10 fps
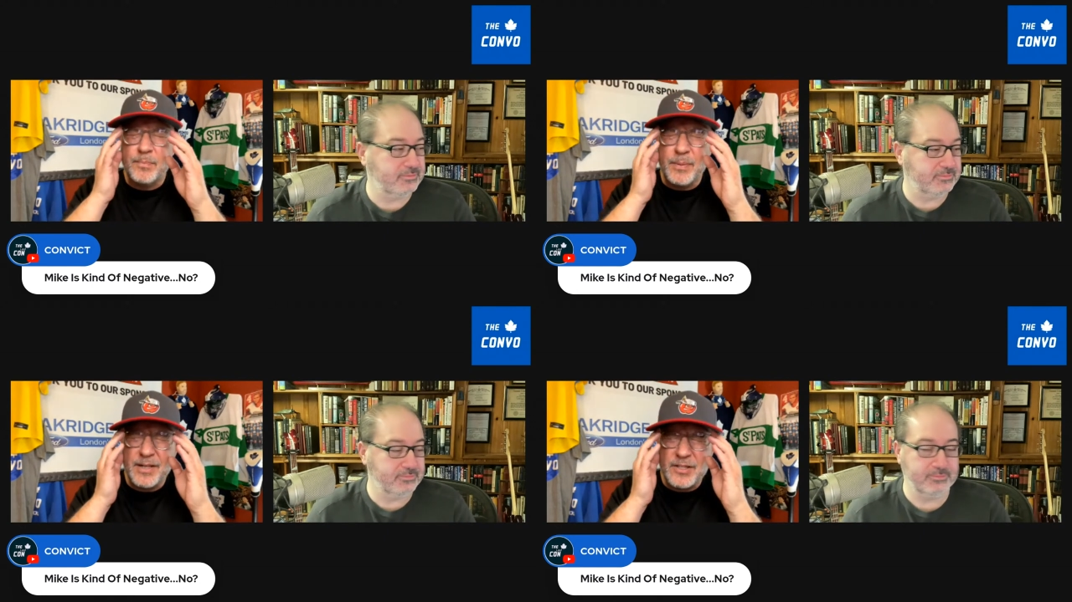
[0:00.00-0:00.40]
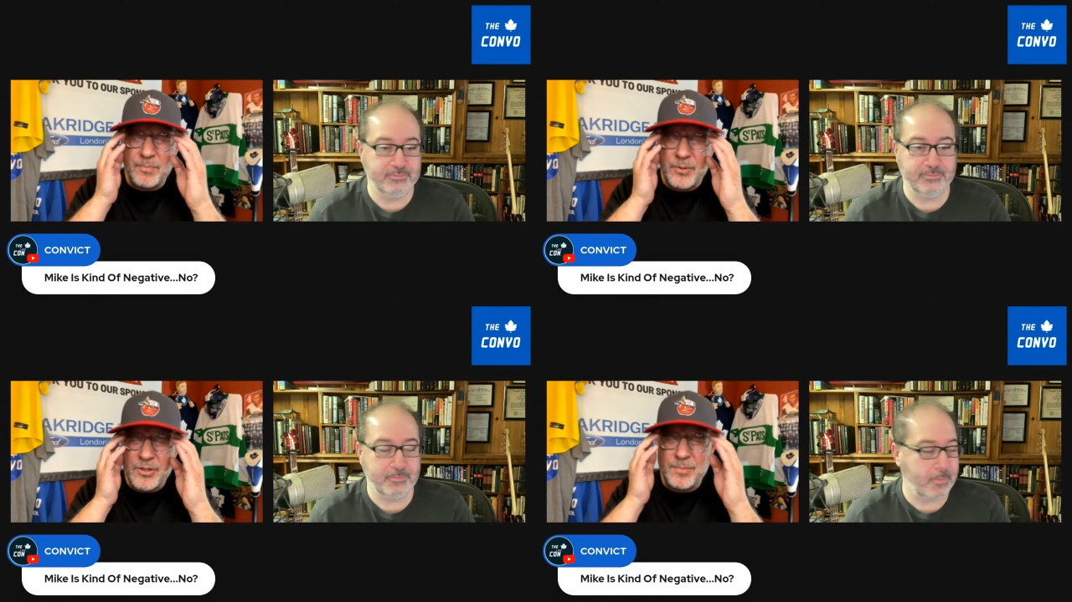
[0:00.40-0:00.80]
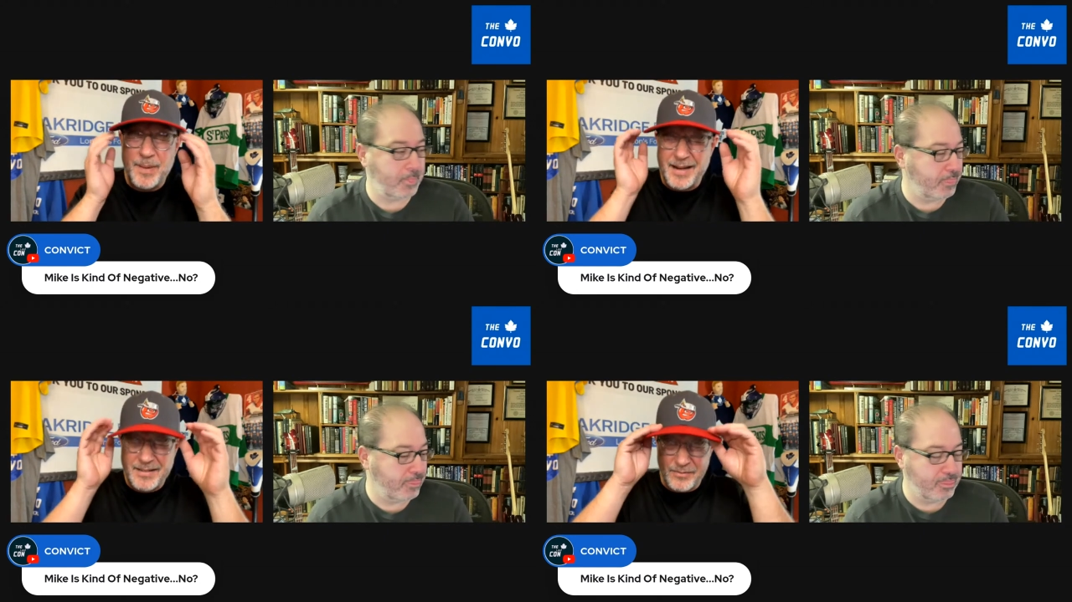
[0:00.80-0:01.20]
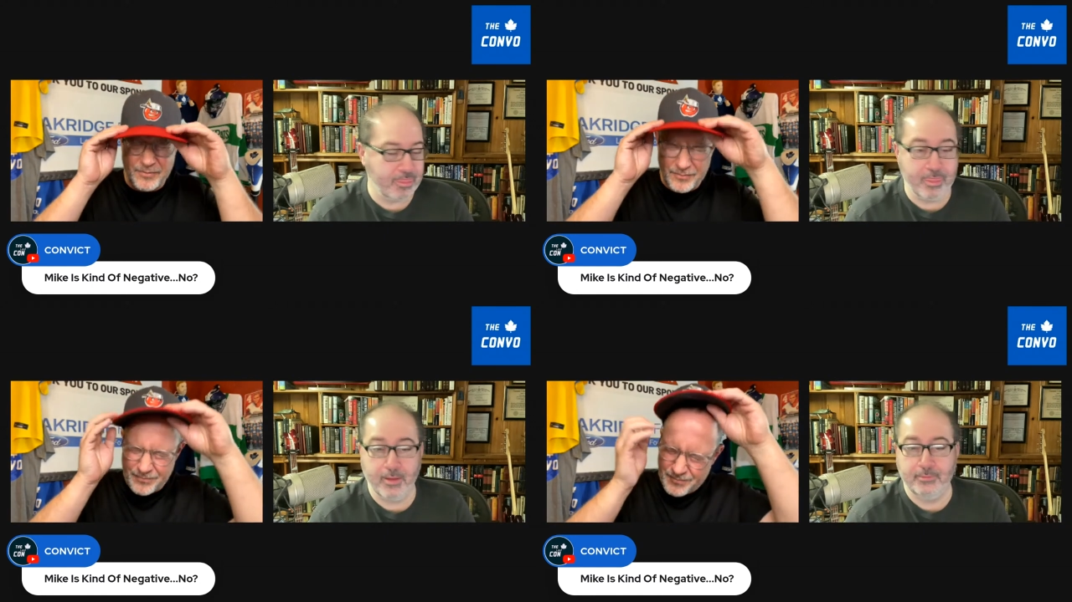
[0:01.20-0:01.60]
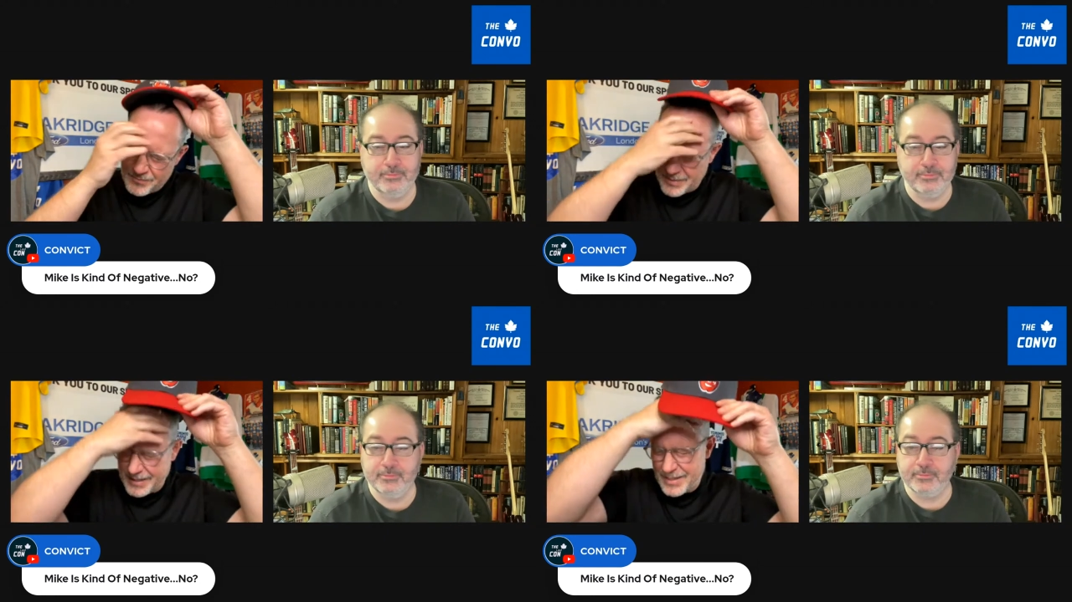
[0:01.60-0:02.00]
Speaker 1: but it's perspective.
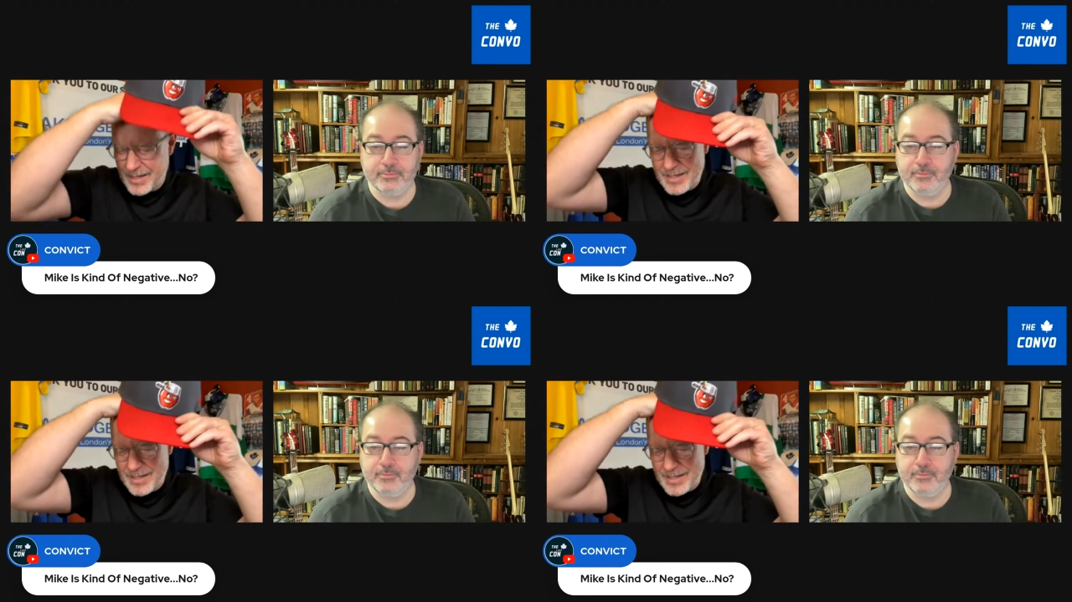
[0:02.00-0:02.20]
Mike, I,